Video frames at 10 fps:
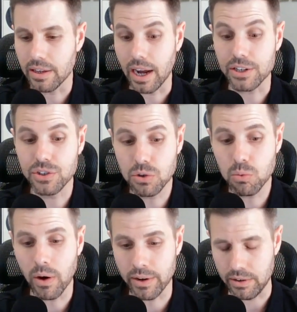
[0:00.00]
do
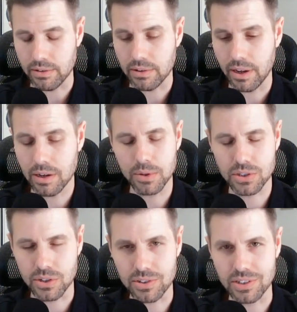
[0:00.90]
wonder. I almost
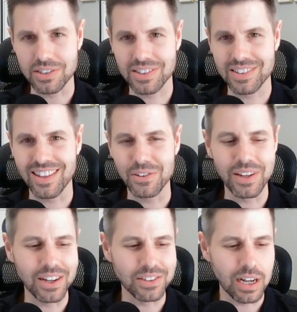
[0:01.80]
searched this the other day
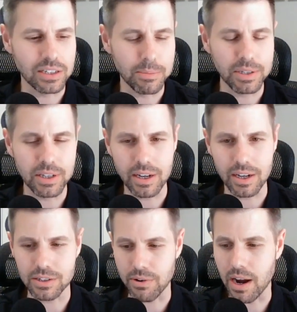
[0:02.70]
on ChatGPT and I got
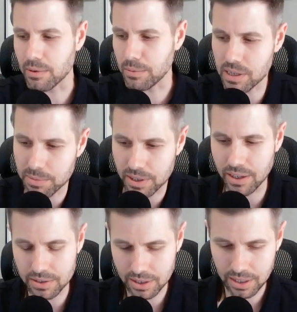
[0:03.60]
distracted with something
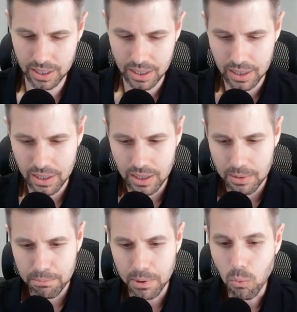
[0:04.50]
else.
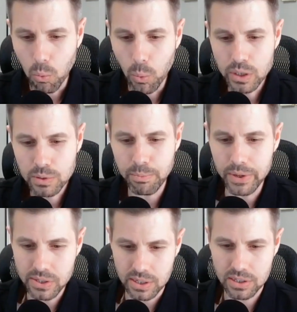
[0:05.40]
But which
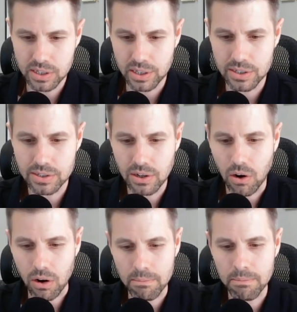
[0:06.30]
businesses
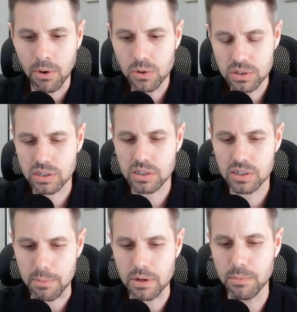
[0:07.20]
are most
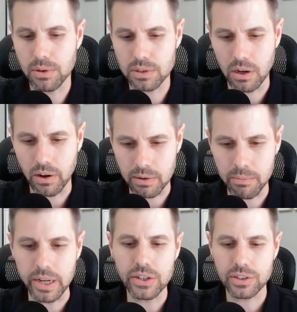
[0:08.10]
susceptible to
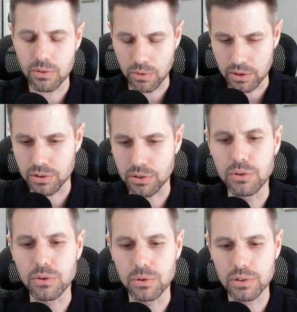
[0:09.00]
automation or to